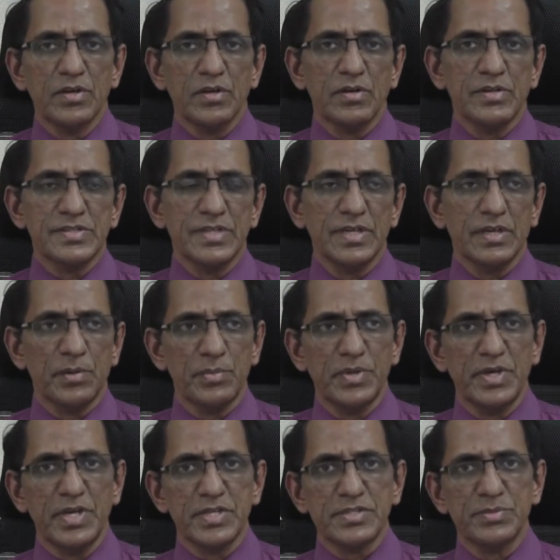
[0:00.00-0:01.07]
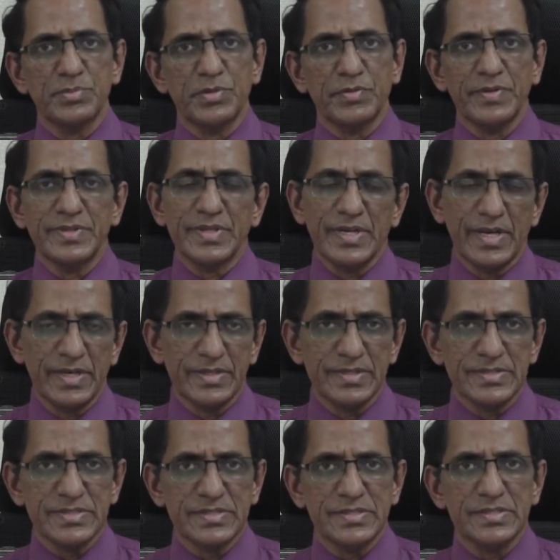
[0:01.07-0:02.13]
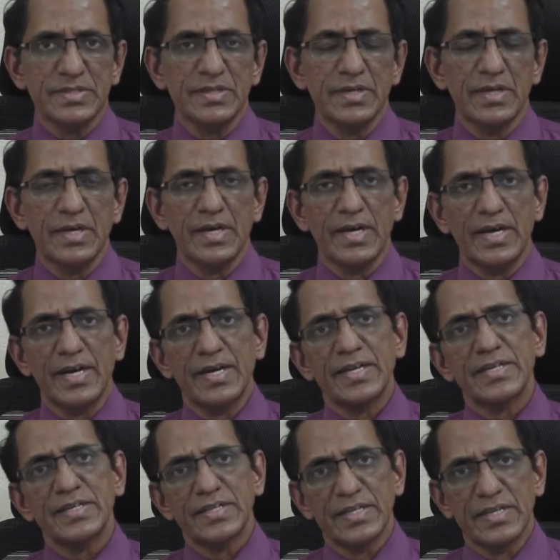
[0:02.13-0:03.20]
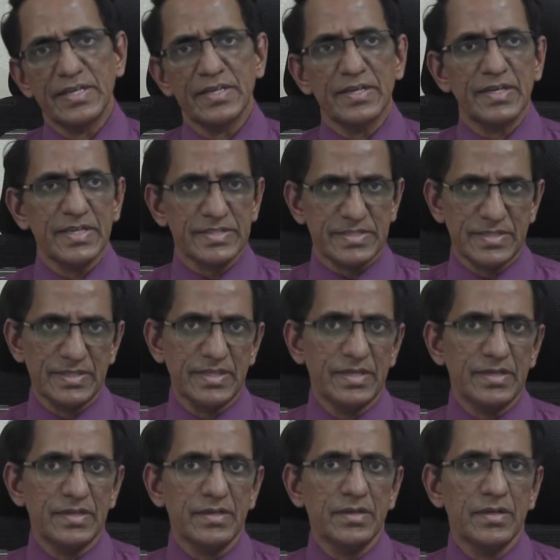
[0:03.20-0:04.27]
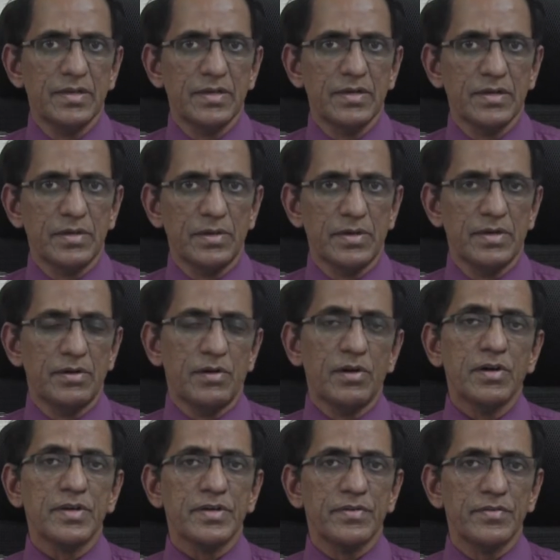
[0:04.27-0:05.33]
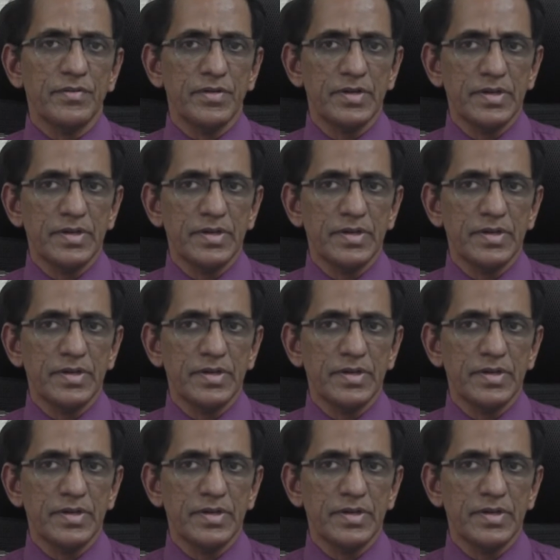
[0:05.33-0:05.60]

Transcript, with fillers: causing a communication between the anus and the external uh, or